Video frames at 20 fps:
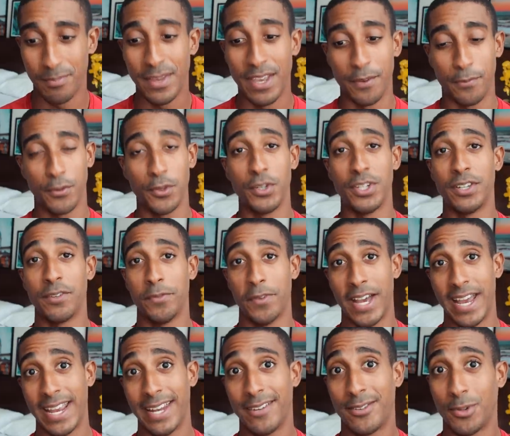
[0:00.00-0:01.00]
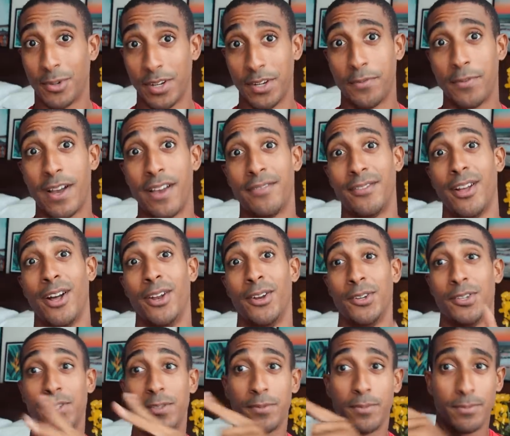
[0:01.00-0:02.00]
if you divide
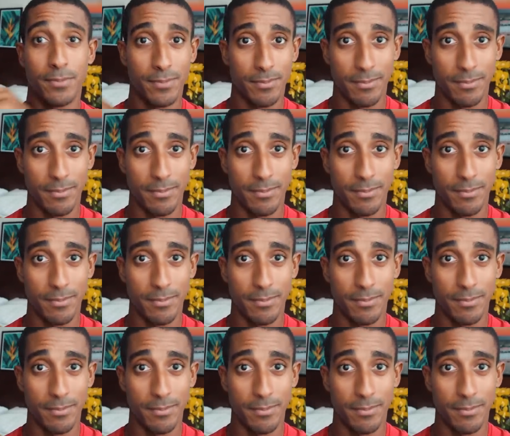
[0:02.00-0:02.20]
$25